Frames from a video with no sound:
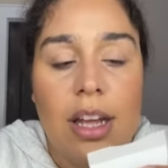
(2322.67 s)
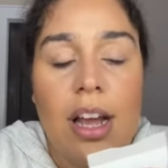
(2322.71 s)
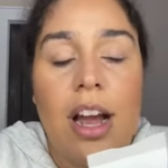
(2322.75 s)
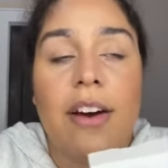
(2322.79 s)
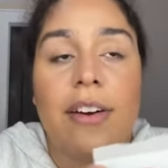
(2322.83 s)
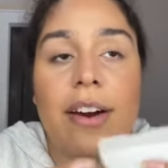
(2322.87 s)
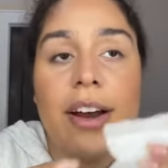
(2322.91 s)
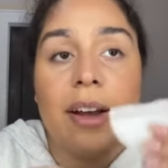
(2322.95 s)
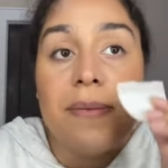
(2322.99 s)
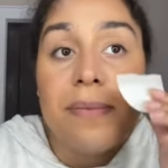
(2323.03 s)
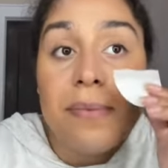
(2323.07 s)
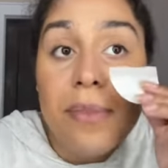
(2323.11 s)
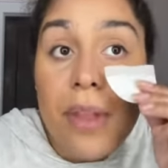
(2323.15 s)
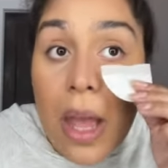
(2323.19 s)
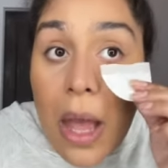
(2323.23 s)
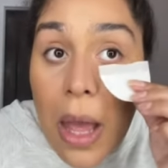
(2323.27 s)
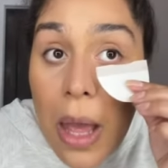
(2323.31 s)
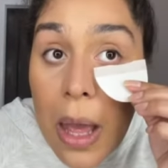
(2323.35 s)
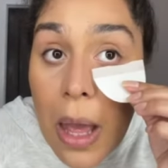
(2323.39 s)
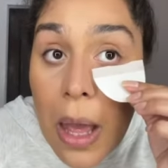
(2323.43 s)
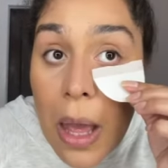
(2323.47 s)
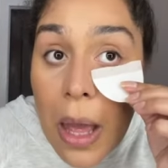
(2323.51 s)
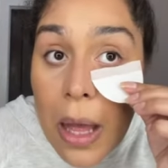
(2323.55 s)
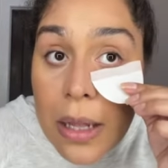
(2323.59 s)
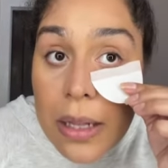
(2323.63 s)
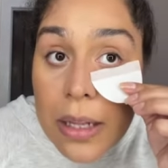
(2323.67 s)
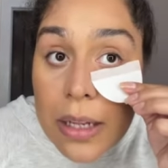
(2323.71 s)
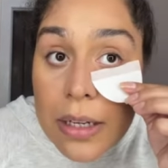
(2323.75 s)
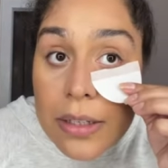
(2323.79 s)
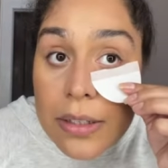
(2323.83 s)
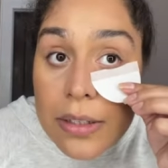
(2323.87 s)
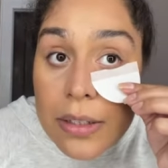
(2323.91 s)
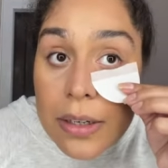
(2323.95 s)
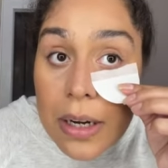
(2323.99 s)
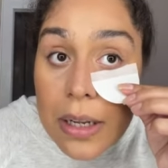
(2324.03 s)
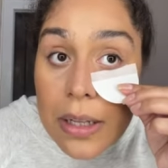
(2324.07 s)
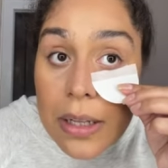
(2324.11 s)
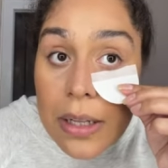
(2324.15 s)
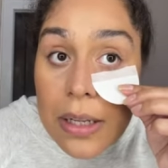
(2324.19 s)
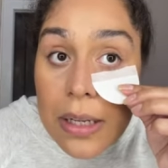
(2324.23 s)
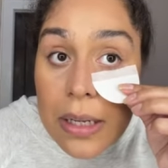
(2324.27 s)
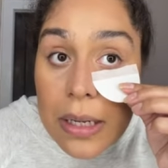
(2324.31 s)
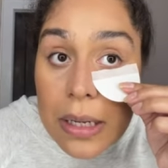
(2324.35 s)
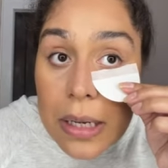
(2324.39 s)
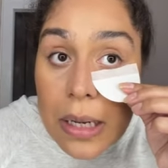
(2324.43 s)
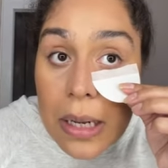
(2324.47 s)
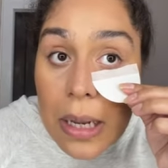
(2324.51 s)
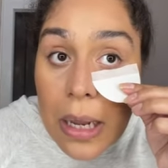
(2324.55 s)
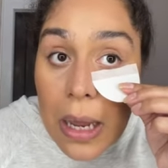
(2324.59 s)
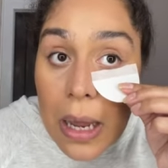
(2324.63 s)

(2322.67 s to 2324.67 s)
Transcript: all right, let's try this.